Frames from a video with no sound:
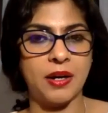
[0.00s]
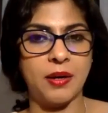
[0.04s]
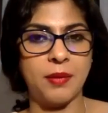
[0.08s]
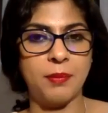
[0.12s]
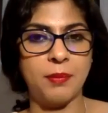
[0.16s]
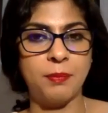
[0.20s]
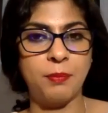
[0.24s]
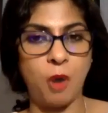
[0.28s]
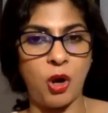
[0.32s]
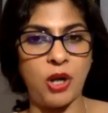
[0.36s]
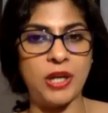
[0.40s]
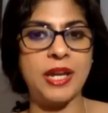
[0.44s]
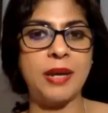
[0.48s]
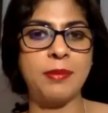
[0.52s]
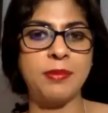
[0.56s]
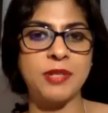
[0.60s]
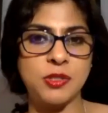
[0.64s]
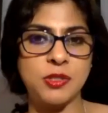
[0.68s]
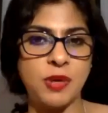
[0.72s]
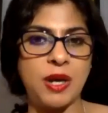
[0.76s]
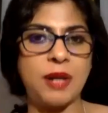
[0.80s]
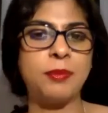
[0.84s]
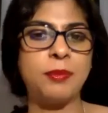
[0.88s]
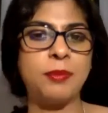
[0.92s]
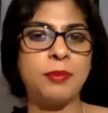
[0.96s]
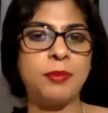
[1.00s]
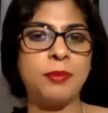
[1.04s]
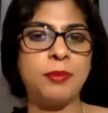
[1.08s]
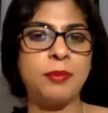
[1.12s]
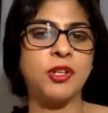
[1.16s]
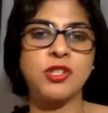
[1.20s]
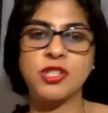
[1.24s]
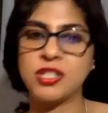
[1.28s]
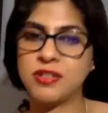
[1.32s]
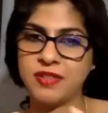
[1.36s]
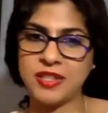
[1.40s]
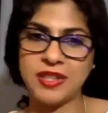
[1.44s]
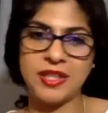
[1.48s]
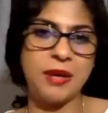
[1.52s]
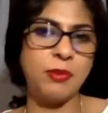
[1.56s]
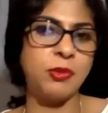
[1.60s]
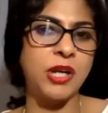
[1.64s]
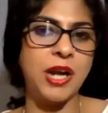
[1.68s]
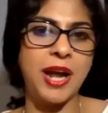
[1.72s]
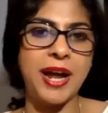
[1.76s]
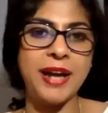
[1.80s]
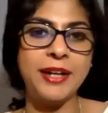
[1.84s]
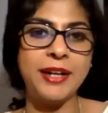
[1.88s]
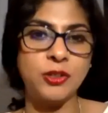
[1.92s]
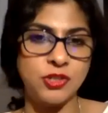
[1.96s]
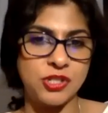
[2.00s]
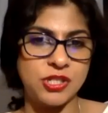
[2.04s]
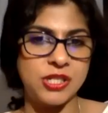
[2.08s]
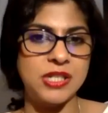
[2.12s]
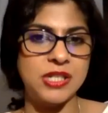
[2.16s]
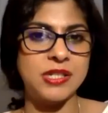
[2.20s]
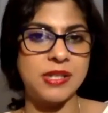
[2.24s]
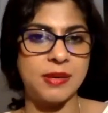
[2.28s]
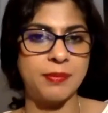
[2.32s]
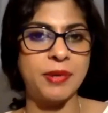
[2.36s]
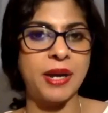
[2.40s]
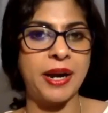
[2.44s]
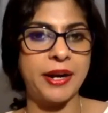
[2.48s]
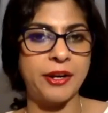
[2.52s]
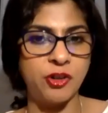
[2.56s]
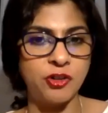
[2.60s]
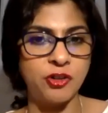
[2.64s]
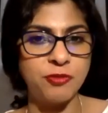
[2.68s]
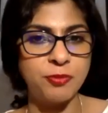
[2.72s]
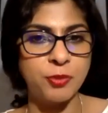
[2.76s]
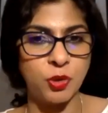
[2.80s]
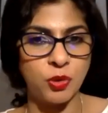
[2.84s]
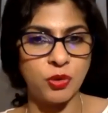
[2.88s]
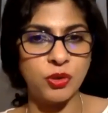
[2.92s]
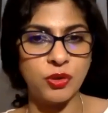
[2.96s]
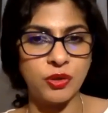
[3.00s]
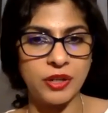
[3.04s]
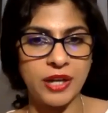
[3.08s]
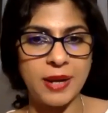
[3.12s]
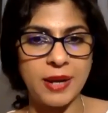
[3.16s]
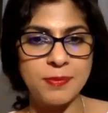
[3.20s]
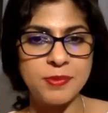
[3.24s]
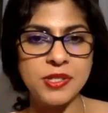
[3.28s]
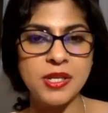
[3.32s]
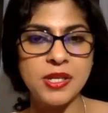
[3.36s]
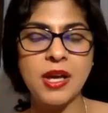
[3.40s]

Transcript: ball game as well, because even they would like to see some kind of prototypes.